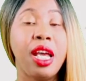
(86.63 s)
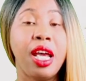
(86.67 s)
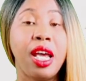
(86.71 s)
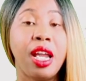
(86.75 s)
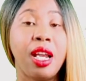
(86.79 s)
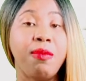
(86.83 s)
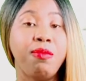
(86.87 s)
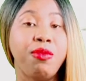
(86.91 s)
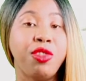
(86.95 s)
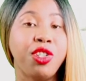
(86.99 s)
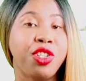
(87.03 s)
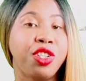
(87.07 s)
and
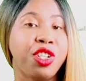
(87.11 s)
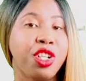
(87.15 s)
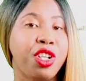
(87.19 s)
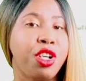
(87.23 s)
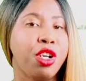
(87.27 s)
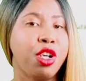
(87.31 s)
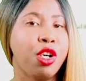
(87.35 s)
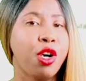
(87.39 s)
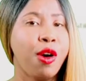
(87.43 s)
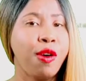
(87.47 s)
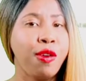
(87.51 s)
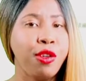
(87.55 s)
I'm just going to
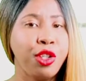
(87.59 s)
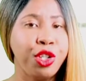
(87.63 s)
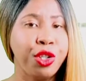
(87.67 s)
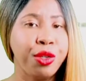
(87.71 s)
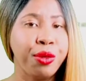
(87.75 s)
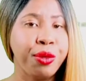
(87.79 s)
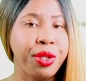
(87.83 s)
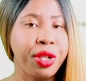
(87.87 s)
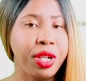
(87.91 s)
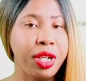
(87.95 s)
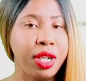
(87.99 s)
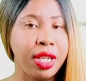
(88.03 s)
go
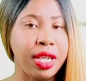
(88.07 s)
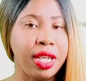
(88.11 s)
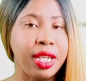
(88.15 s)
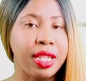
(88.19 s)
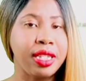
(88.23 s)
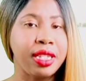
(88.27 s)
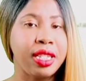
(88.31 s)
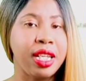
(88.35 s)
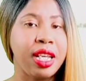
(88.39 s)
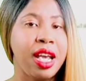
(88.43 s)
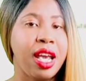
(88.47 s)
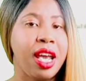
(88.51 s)
through the
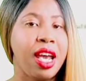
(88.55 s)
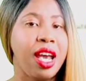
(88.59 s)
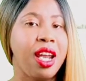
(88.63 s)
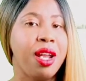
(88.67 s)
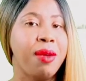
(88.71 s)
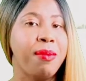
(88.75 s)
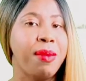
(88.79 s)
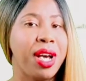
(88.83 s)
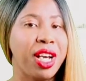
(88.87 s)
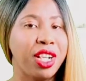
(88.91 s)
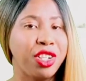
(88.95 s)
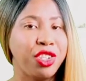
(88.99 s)
list, and
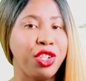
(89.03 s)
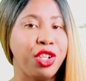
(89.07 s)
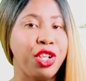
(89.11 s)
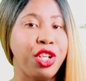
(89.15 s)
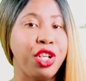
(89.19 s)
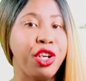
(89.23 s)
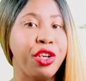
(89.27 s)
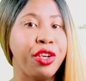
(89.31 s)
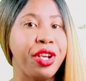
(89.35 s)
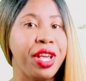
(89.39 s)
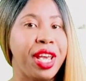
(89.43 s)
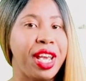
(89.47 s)
I'm actually
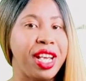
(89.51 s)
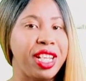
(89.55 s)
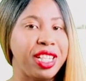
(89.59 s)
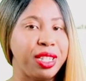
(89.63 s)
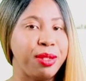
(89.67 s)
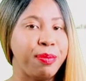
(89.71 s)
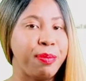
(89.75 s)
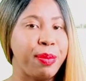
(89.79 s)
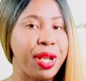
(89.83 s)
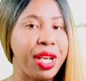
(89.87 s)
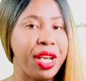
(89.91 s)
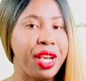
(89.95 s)
going to
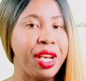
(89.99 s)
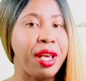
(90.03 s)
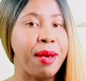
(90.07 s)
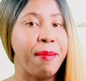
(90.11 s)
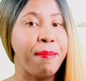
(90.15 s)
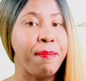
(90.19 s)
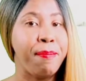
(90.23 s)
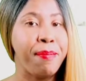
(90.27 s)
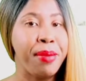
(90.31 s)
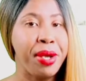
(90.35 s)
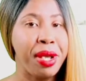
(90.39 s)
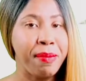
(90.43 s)
explain a
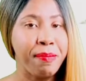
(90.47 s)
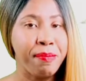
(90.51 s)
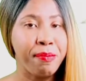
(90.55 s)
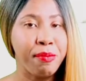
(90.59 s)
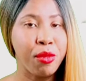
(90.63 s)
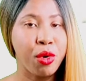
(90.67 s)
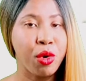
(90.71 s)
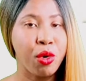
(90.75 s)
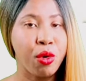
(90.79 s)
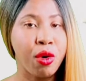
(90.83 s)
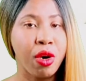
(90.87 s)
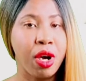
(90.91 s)
bit
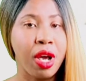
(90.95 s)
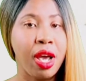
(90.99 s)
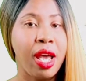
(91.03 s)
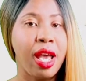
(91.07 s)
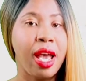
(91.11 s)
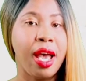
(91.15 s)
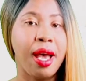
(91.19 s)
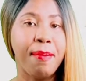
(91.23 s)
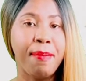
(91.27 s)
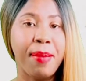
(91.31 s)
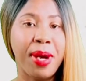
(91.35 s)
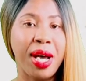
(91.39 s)
more
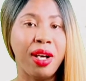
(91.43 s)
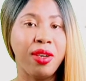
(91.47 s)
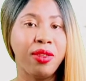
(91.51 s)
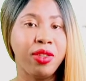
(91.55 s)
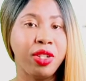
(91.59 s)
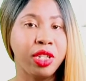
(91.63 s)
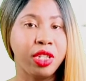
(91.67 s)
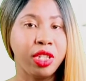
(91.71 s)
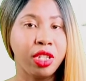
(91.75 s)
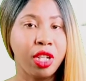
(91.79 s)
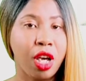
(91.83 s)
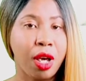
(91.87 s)
about
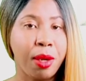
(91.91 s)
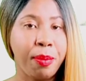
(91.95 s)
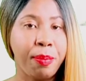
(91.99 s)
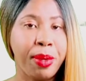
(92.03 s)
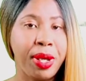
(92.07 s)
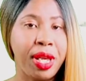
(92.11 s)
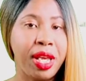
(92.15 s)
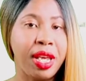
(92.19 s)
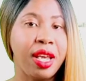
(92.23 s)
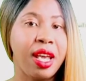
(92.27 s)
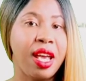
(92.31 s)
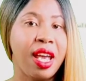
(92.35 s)
the
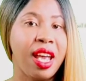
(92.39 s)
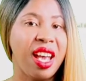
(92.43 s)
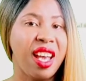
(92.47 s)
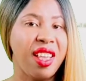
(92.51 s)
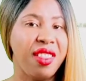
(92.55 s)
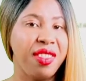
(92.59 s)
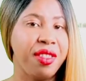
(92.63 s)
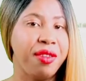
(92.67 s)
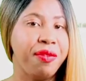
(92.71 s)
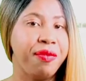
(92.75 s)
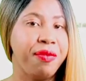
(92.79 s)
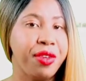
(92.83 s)
topic
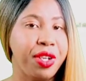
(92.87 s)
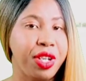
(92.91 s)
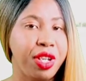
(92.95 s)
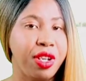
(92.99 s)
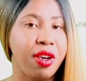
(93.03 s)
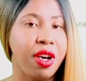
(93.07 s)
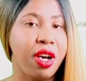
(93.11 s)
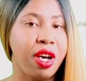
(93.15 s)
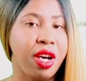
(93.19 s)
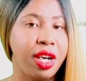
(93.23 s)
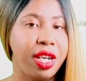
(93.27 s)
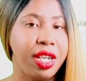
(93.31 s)
and the
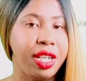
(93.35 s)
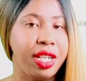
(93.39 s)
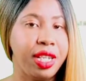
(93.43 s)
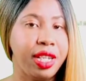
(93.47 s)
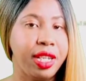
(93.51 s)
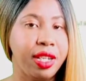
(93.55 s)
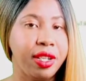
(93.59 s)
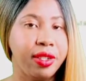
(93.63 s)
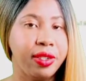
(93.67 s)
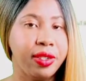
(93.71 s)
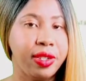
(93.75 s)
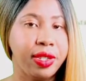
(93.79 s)
video
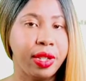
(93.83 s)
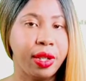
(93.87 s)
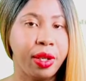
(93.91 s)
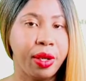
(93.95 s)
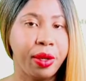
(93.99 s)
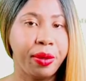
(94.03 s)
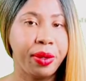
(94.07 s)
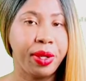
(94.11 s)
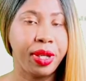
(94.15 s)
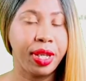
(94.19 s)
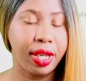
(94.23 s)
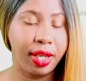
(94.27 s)
ideas.
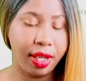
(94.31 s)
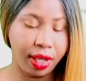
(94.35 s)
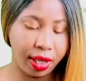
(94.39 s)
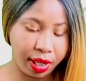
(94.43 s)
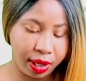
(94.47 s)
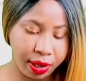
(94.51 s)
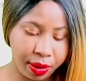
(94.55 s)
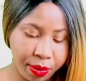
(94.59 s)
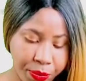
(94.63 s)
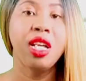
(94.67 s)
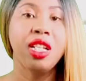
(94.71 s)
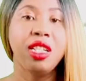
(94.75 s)

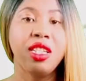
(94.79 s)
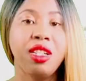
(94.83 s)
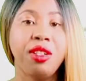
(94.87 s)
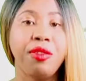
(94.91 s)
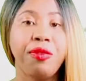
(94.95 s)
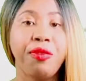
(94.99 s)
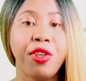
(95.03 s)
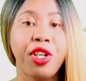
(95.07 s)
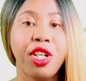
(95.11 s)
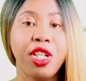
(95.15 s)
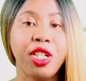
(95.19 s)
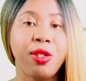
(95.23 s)
Okay, so the
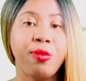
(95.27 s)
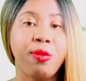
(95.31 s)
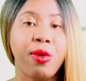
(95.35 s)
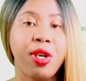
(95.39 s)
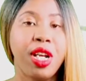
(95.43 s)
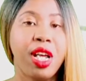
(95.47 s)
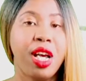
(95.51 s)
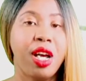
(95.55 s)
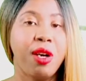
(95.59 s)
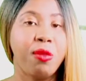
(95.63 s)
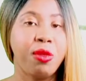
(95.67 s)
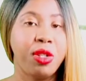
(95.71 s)
first one
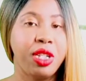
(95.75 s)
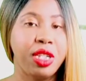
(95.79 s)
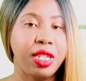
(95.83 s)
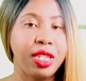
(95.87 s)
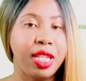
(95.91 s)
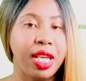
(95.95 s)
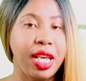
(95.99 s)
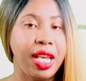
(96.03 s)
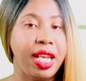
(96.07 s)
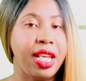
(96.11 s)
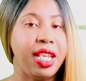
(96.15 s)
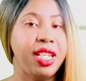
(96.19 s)
I would
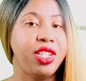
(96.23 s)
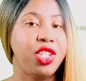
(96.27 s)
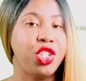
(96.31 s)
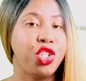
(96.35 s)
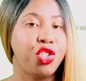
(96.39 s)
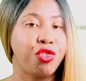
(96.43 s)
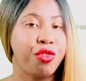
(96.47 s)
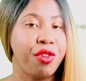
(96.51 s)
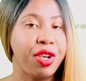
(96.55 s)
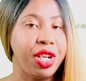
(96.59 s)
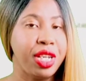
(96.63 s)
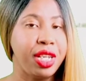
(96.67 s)
say is
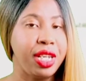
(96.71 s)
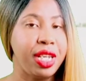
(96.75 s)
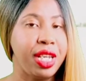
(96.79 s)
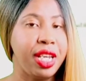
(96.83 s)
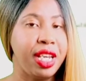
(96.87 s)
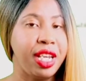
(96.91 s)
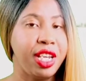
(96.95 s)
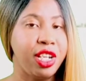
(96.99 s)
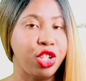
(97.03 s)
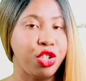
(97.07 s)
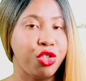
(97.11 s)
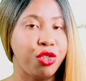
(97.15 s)
trendy
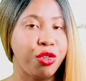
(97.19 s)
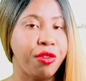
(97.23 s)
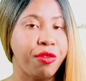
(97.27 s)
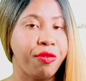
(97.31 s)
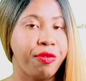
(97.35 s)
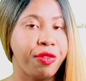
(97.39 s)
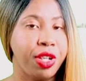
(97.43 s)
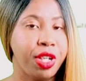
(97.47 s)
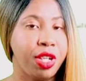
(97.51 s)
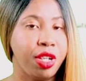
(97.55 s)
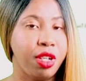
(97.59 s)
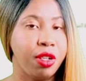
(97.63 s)
intro
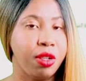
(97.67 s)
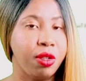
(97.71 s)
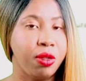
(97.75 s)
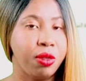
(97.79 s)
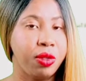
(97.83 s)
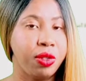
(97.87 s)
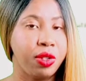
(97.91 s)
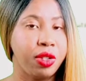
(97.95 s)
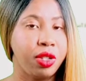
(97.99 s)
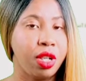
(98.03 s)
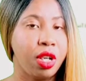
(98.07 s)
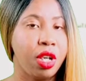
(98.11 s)

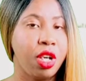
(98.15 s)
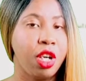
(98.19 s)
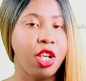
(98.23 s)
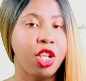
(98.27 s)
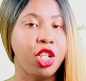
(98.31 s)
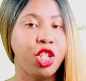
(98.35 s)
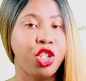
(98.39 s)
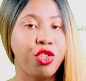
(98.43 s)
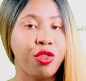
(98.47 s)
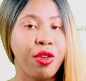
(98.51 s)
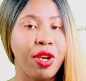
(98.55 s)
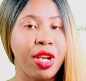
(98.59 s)
videos,
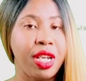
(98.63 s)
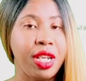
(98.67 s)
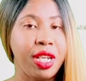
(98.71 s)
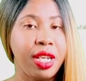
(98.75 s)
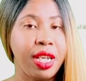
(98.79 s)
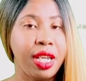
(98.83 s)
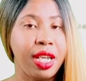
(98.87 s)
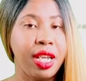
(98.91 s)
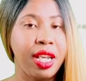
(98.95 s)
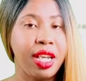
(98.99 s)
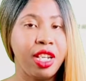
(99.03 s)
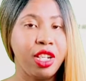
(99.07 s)

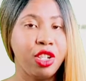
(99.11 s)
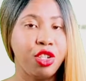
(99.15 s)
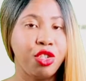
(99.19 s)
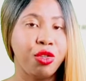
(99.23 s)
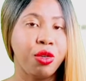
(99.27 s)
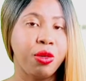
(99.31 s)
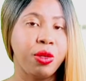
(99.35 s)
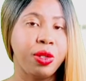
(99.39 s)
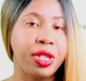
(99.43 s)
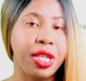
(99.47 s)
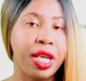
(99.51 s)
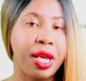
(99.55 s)
trendy
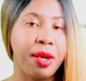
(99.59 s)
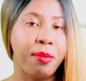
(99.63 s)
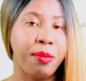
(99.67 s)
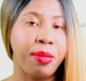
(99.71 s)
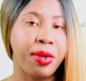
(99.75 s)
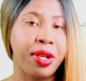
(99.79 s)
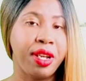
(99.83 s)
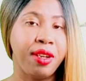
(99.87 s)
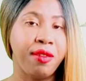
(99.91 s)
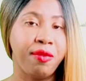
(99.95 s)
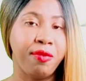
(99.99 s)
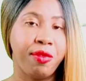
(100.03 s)
intro
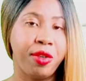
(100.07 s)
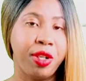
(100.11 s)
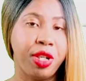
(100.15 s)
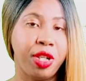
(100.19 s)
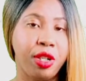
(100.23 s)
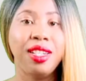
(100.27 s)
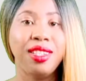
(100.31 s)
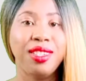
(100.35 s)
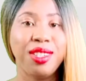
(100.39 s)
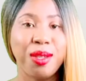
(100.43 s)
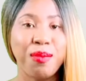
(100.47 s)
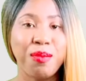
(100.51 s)
template
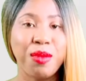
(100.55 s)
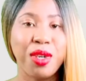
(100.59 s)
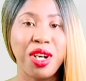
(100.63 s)
videos. Some